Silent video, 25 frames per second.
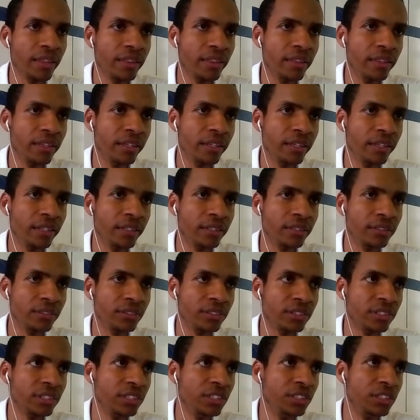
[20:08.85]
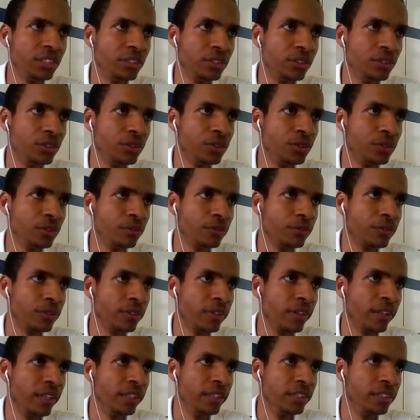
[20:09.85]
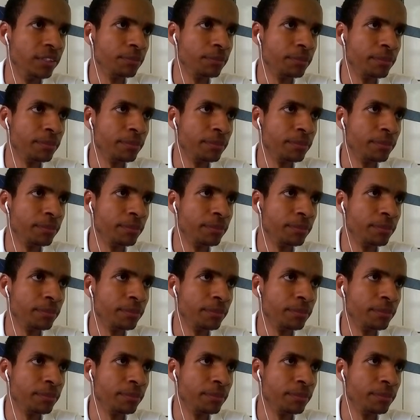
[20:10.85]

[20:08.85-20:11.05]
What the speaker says: then a transition from this